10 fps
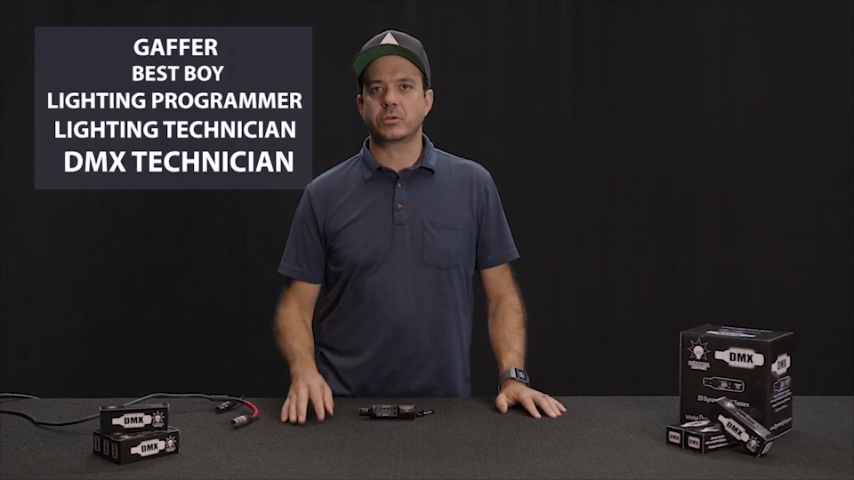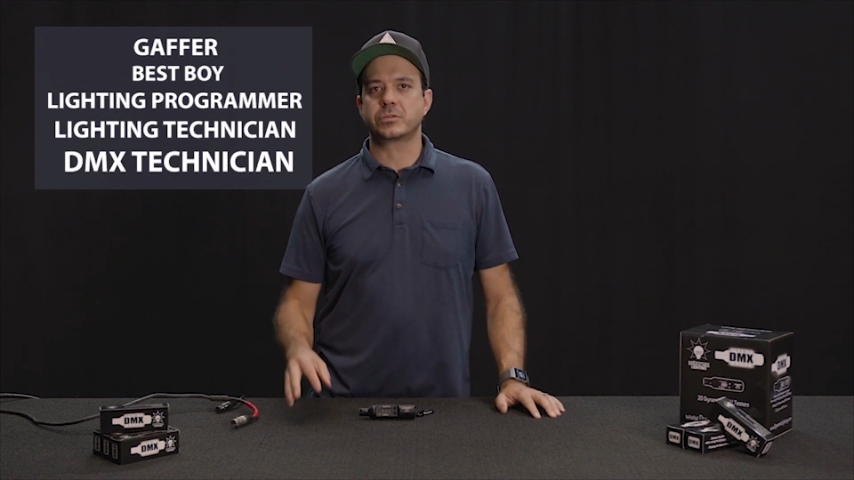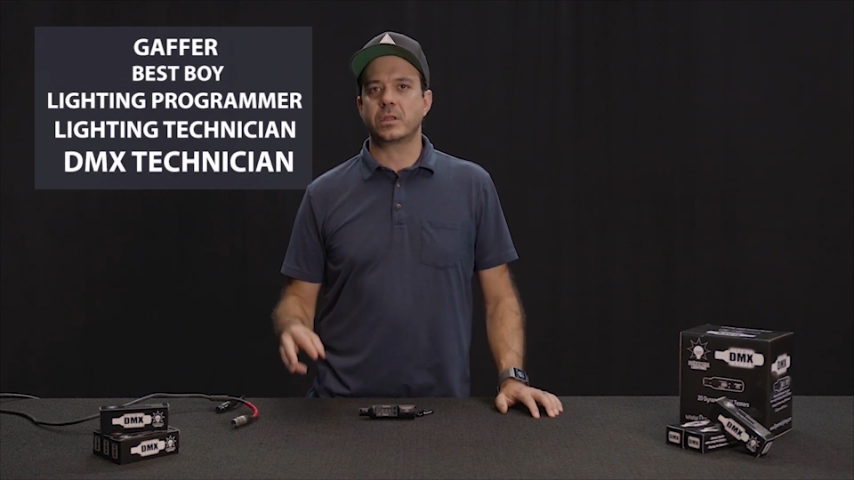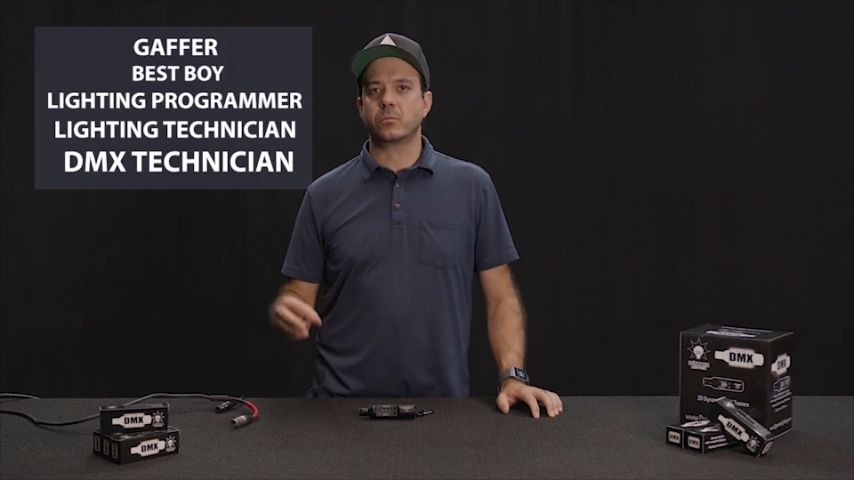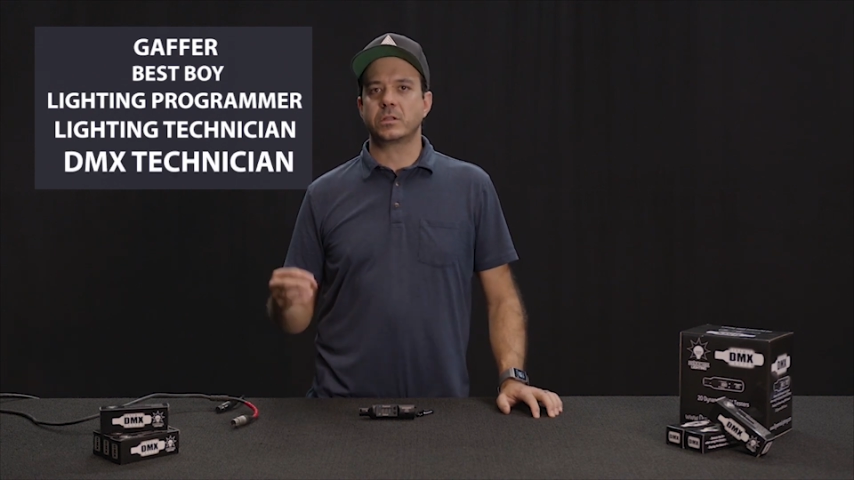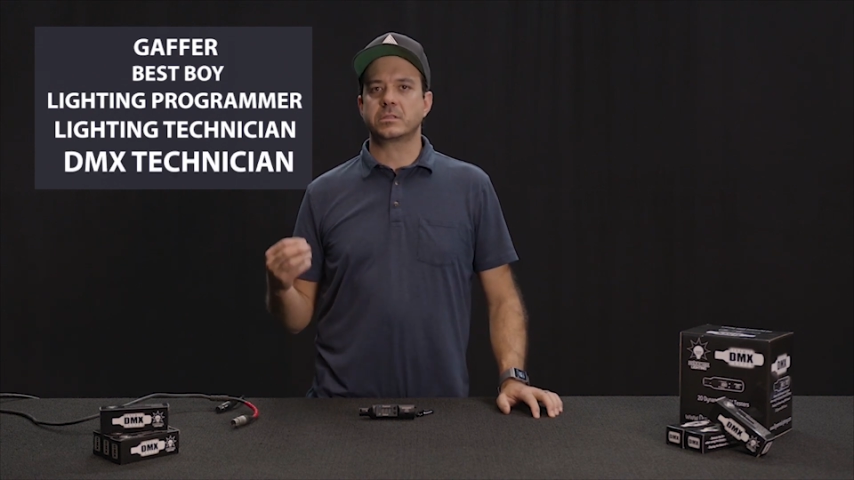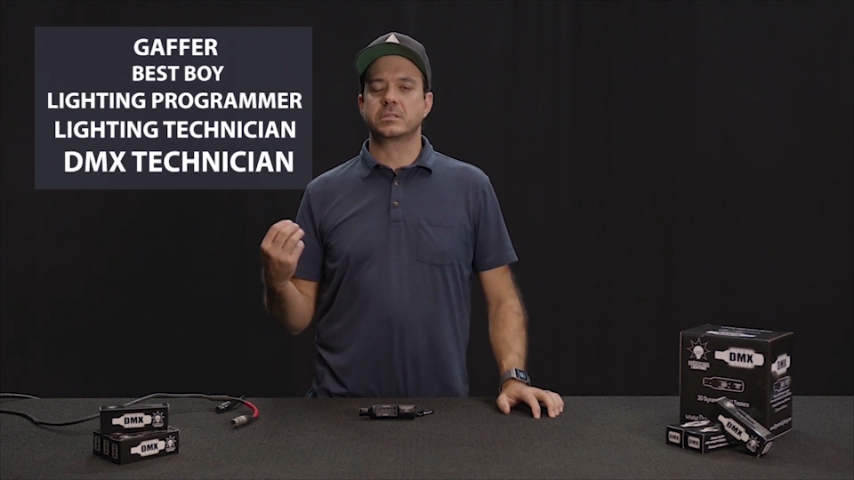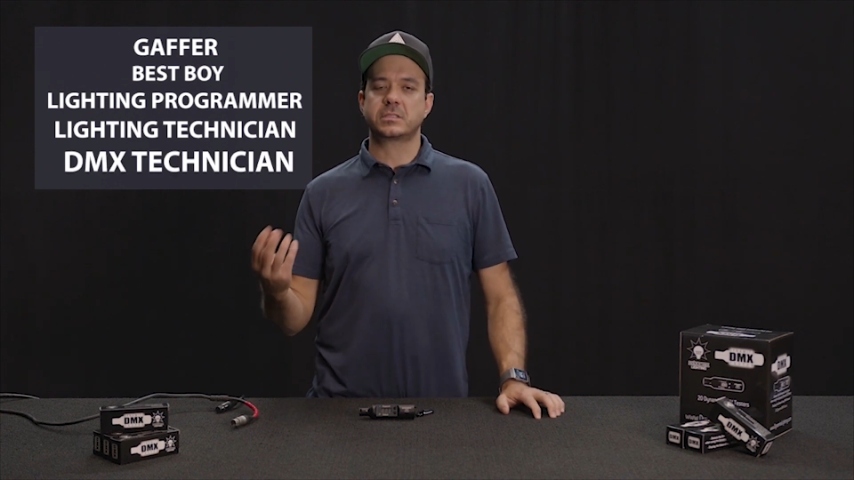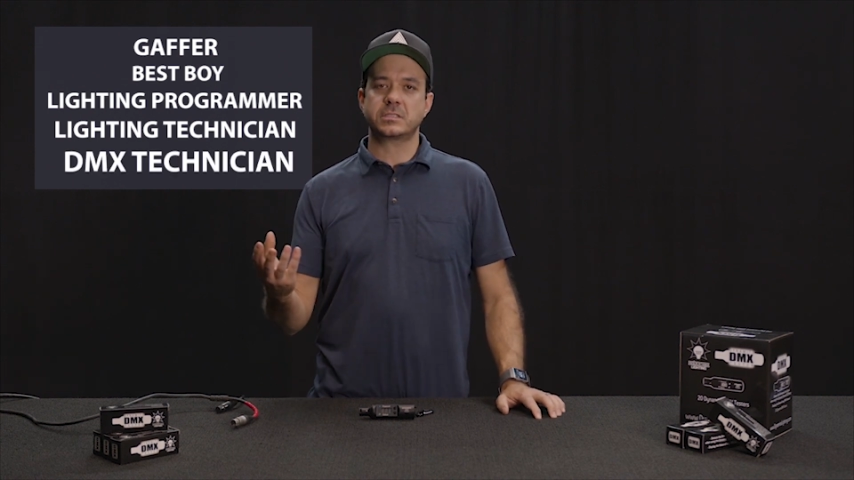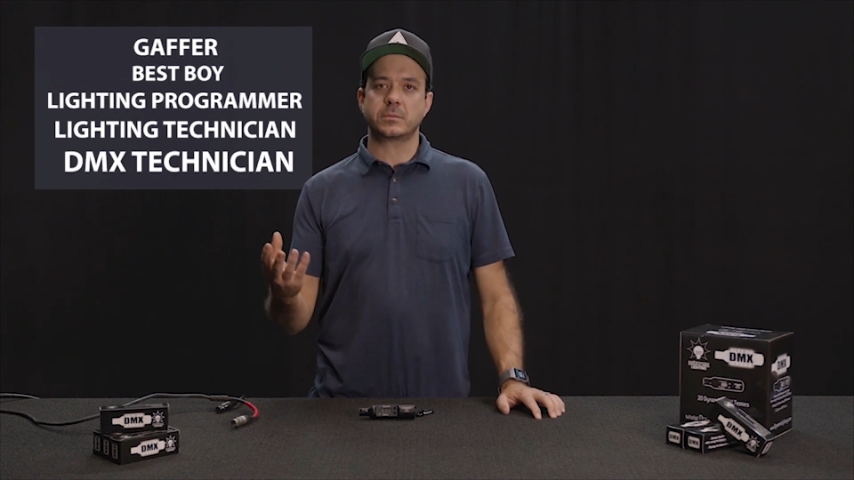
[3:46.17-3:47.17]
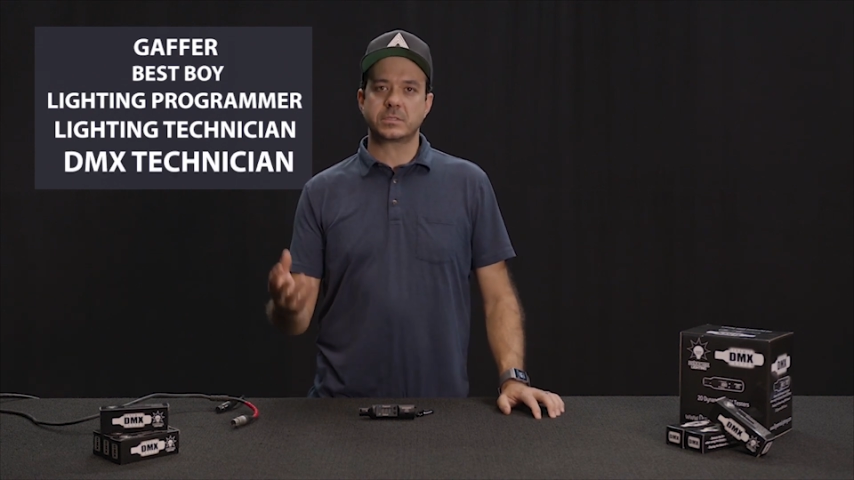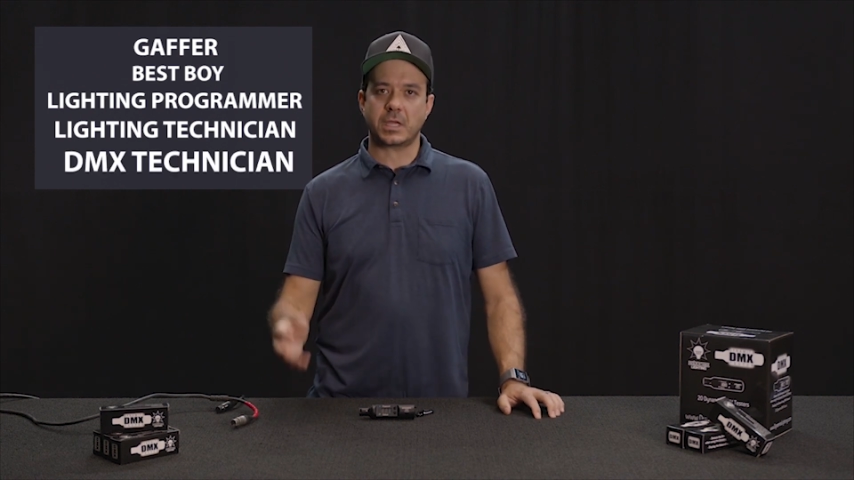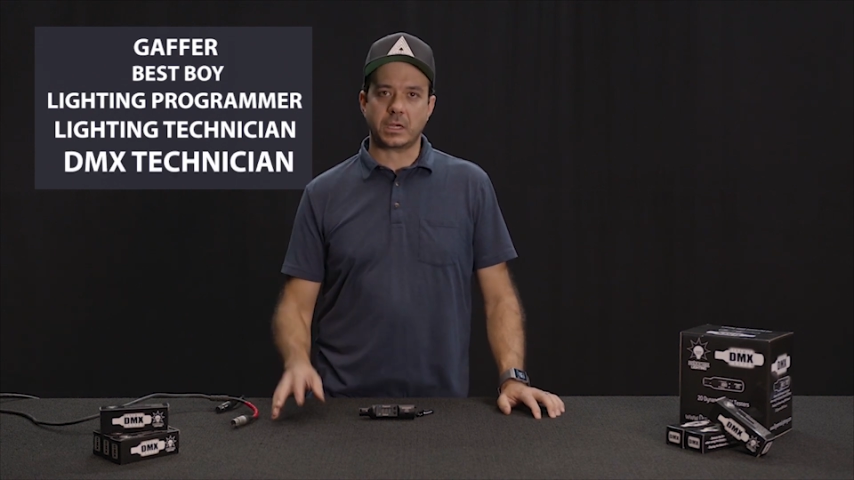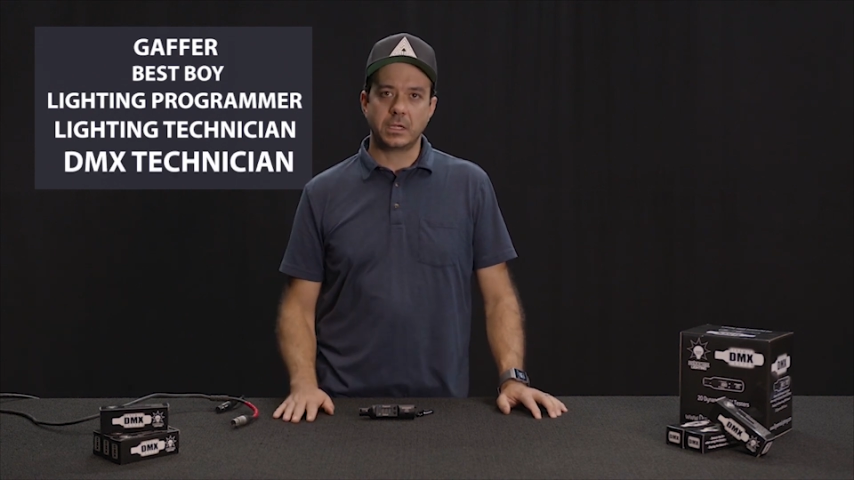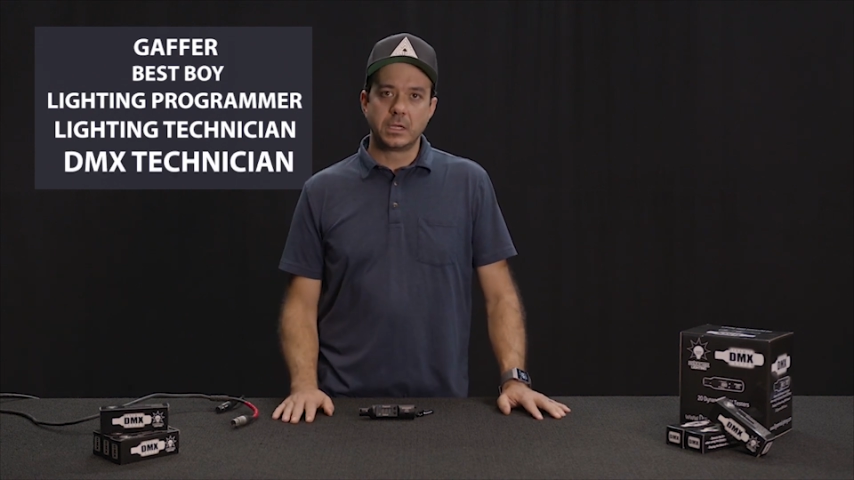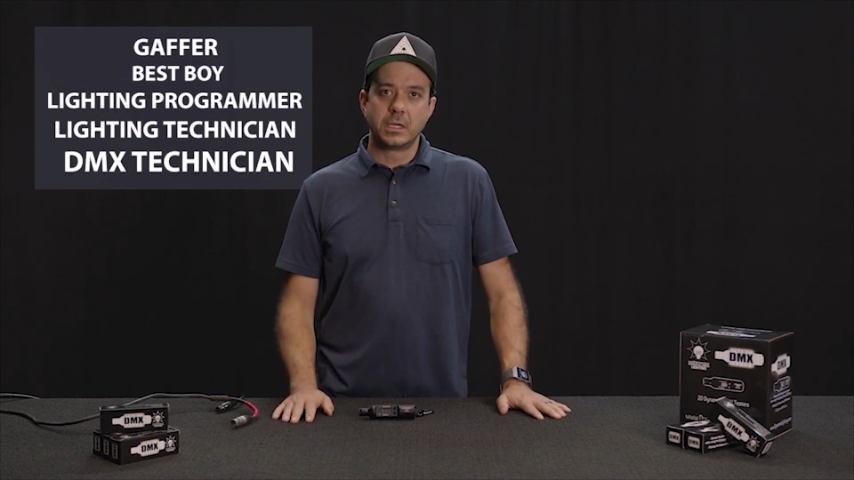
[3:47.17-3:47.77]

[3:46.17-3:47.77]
which then went to the systems tech